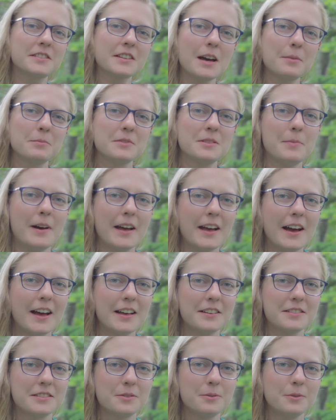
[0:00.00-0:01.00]
come to my
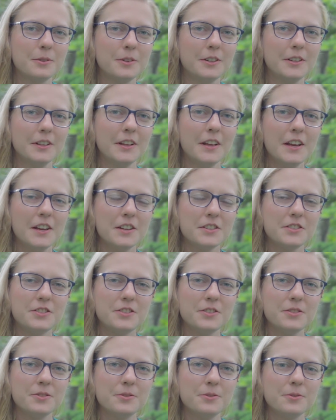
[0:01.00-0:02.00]
high school
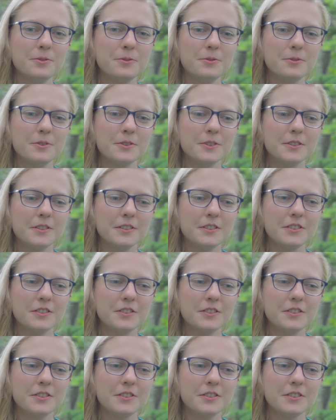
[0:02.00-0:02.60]
to